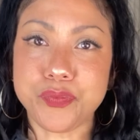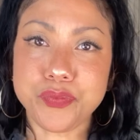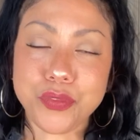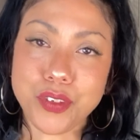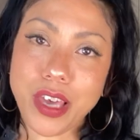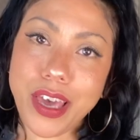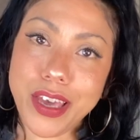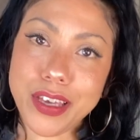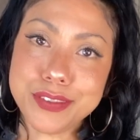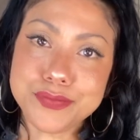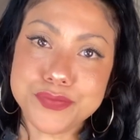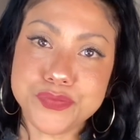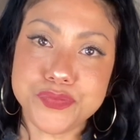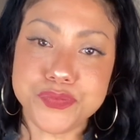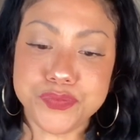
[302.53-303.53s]
Okay?
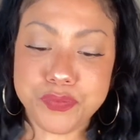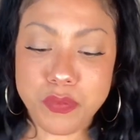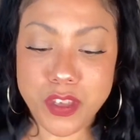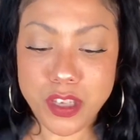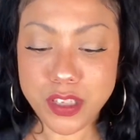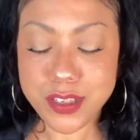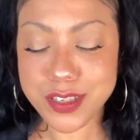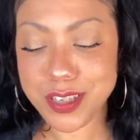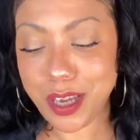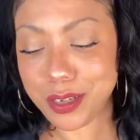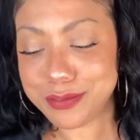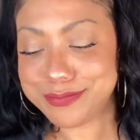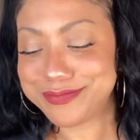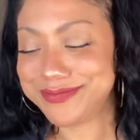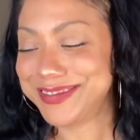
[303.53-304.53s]
So
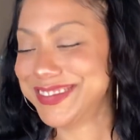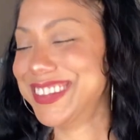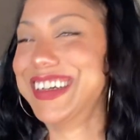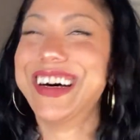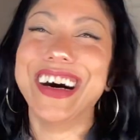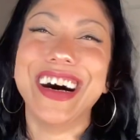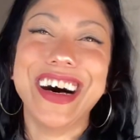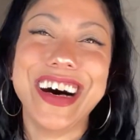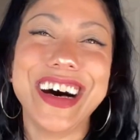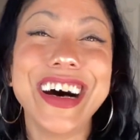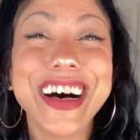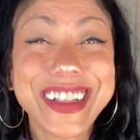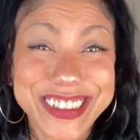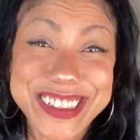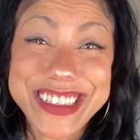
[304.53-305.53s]

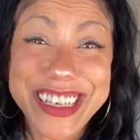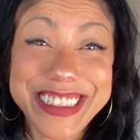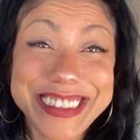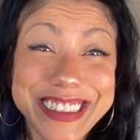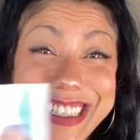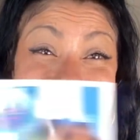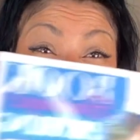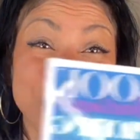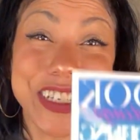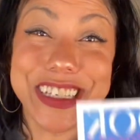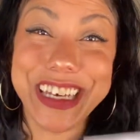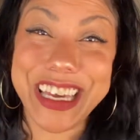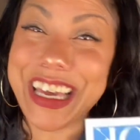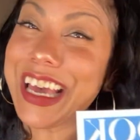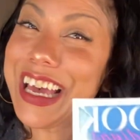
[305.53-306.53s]
let's get into this
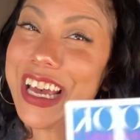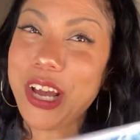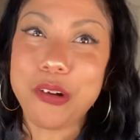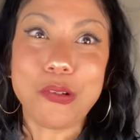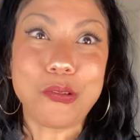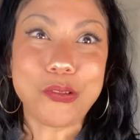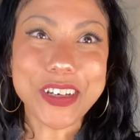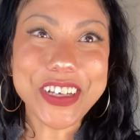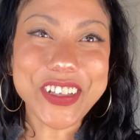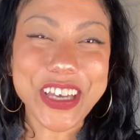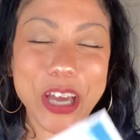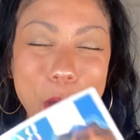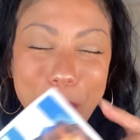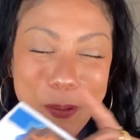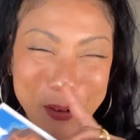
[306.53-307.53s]
reeling. Reeling.
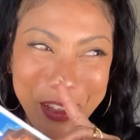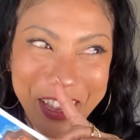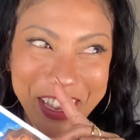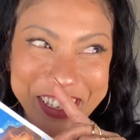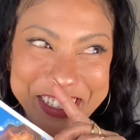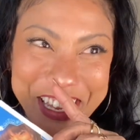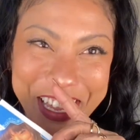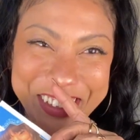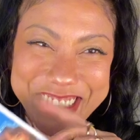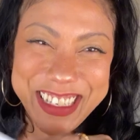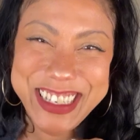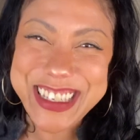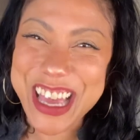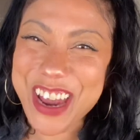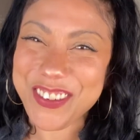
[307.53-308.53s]
Oh my gosh. I was gonna
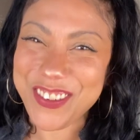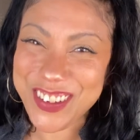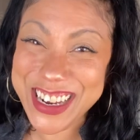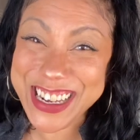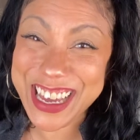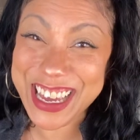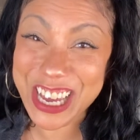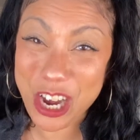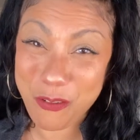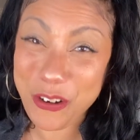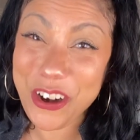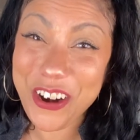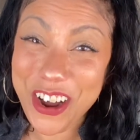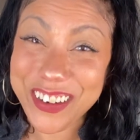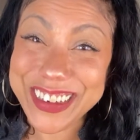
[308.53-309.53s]
say reading.
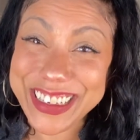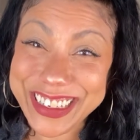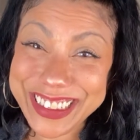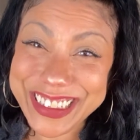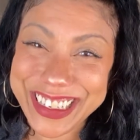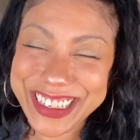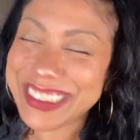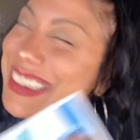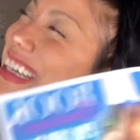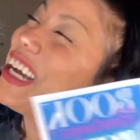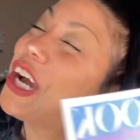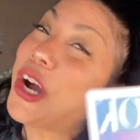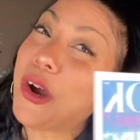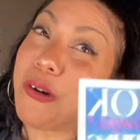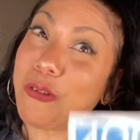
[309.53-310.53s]
We're already in it.
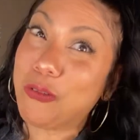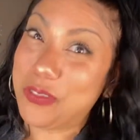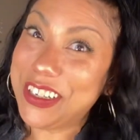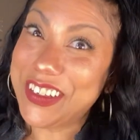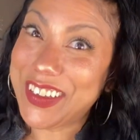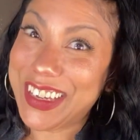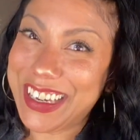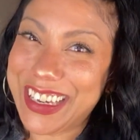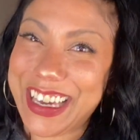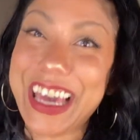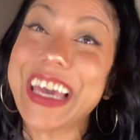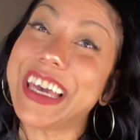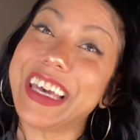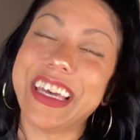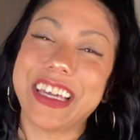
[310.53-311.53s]
Reeling
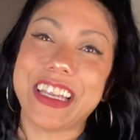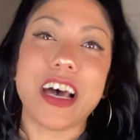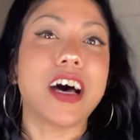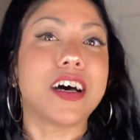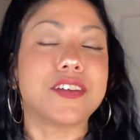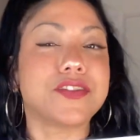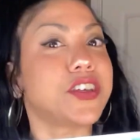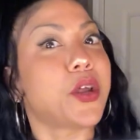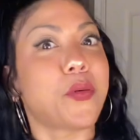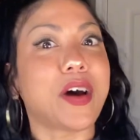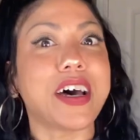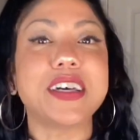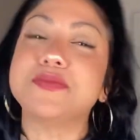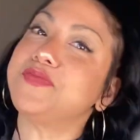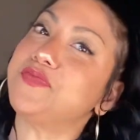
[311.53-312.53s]
in of, you know
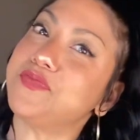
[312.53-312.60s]
what?